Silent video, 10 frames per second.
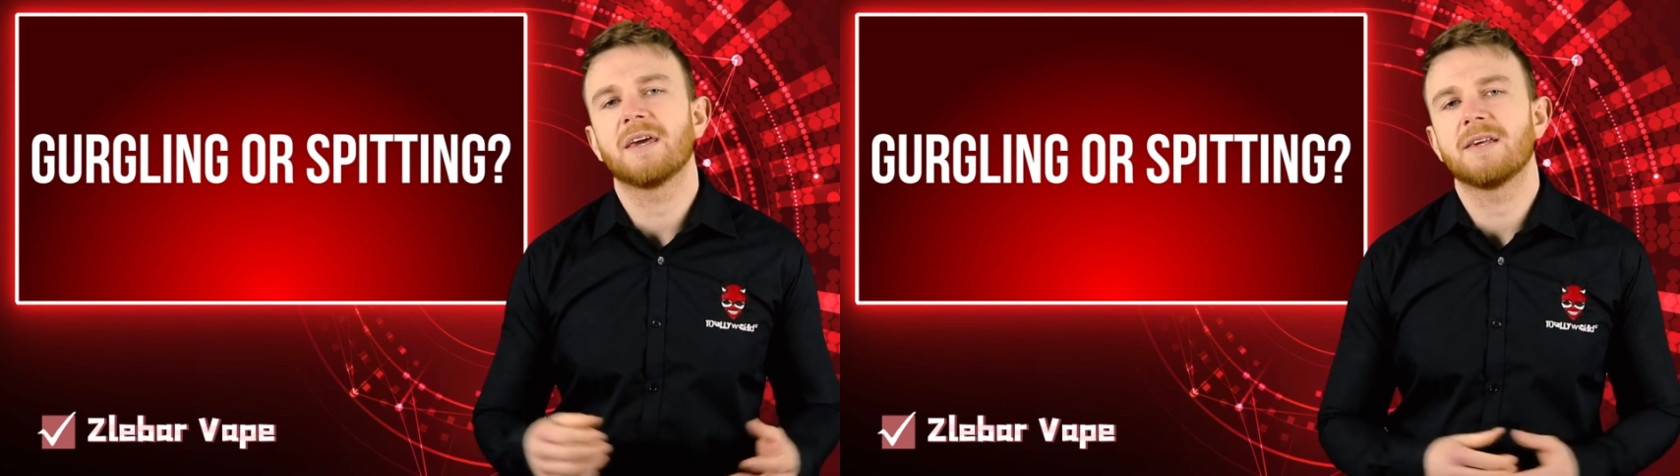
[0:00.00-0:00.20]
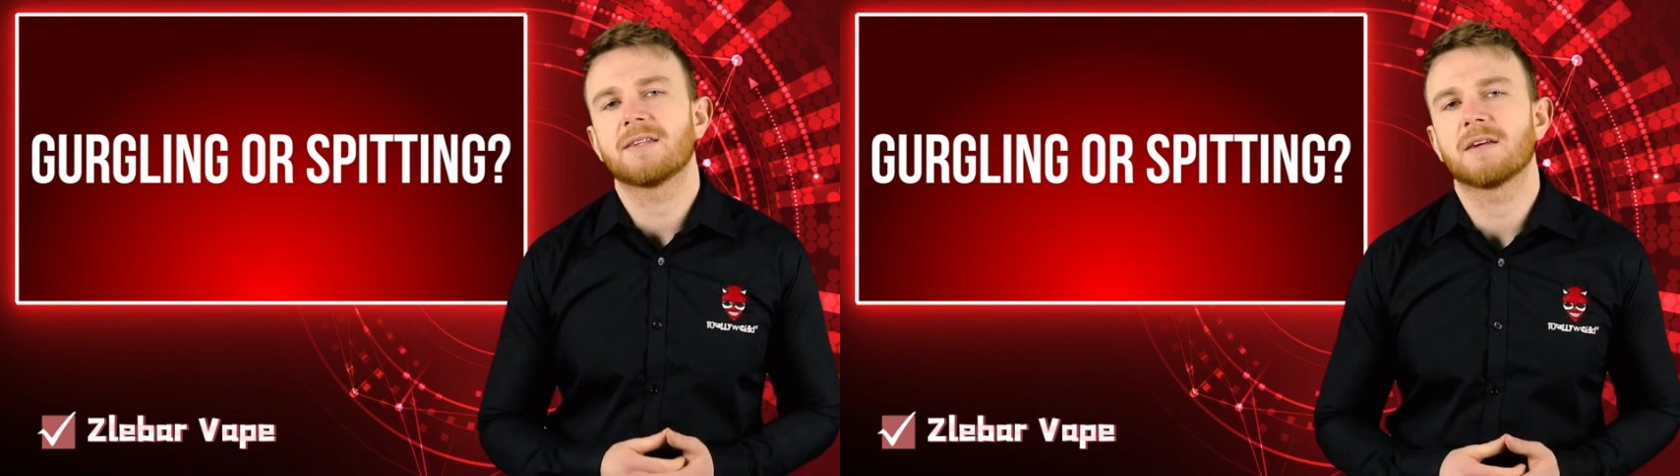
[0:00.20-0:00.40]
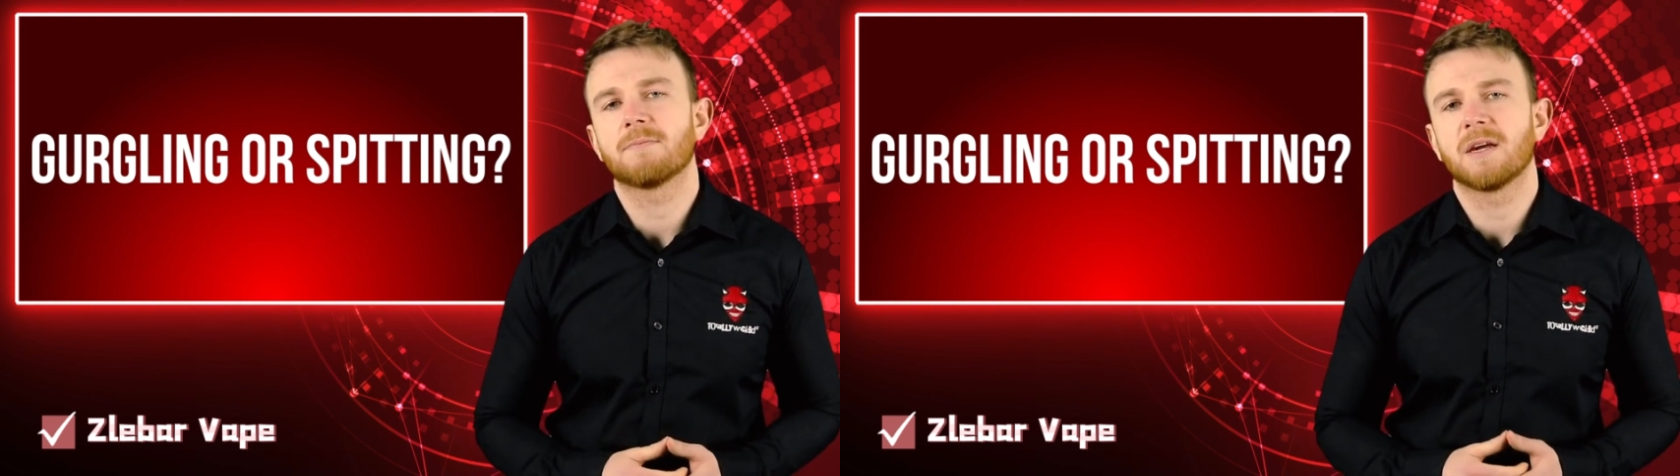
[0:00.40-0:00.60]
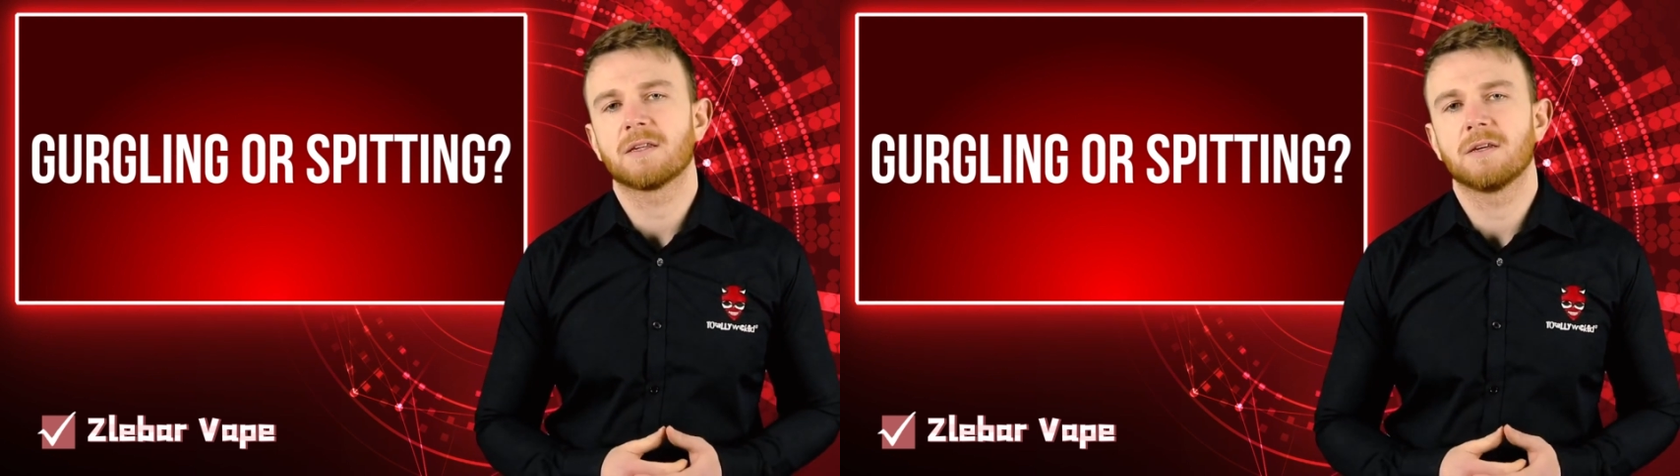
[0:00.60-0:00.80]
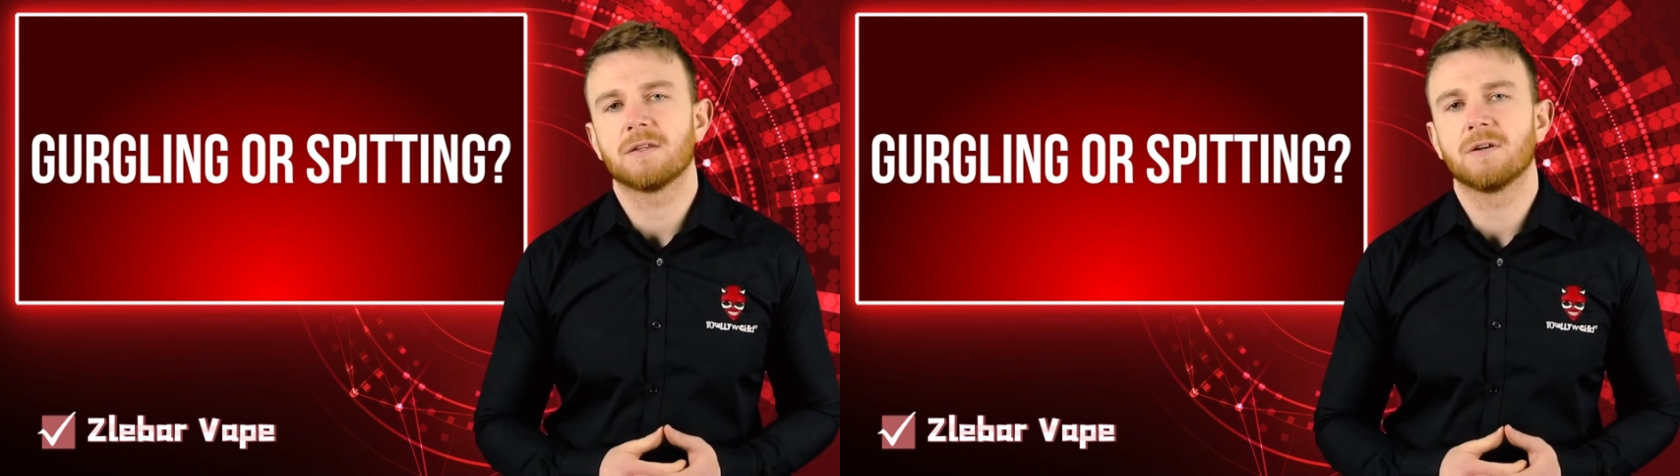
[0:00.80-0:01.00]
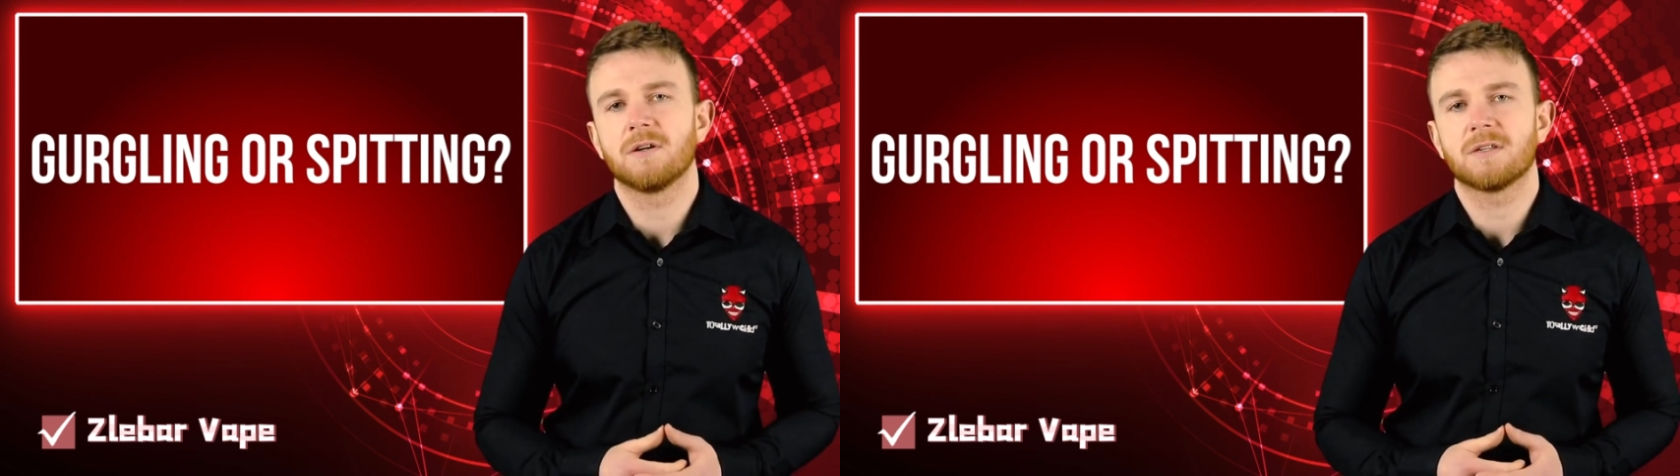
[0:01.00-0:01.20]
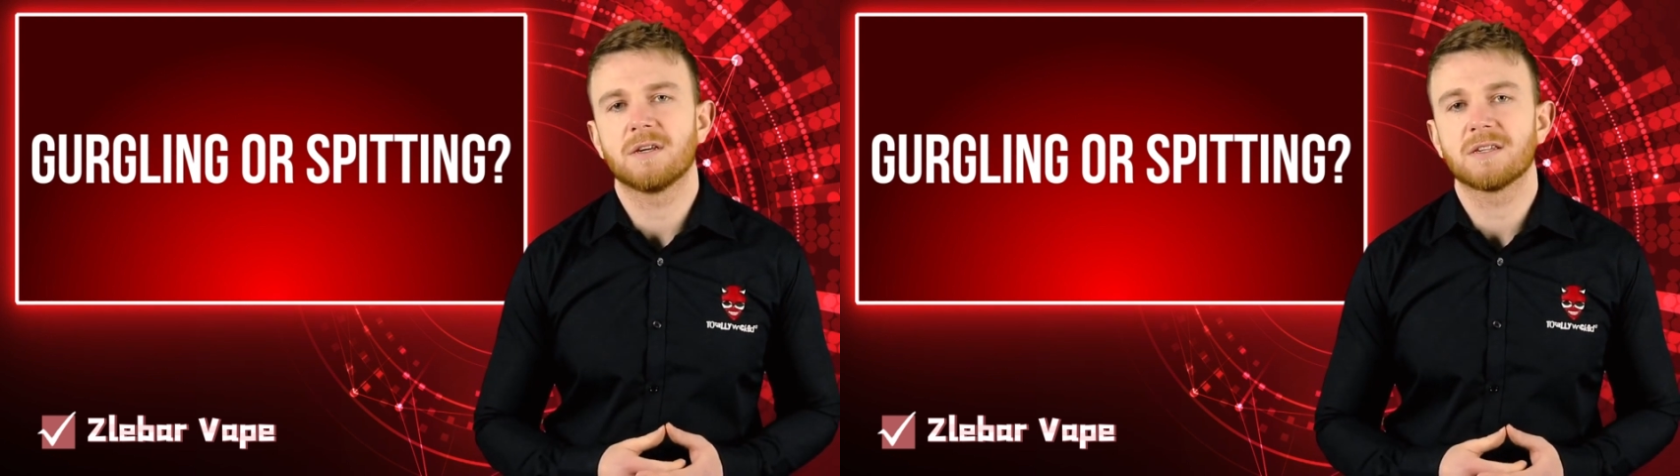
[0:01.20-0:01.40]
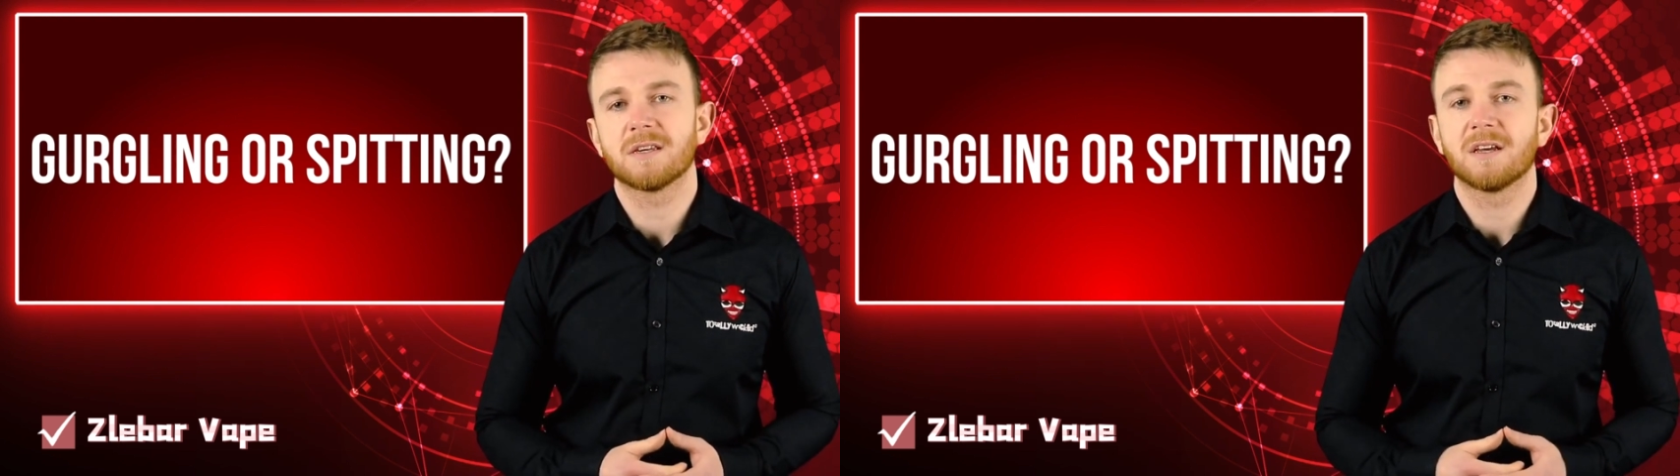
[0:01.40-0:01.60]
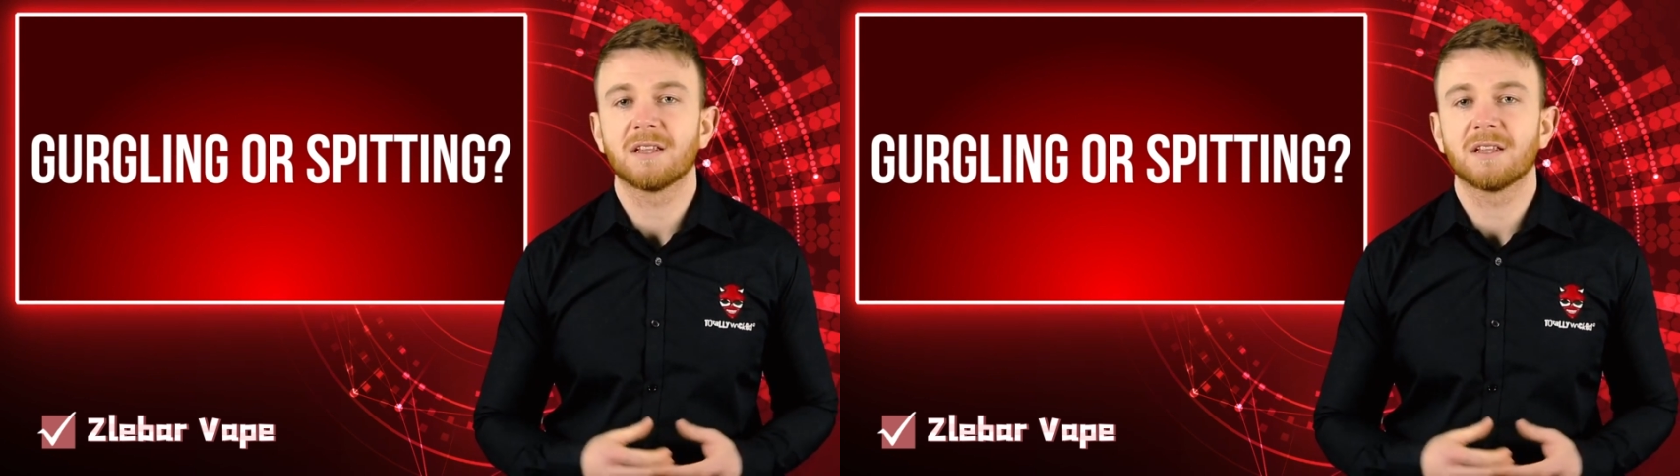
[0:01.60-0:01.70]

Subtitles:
e-cig makes these noises,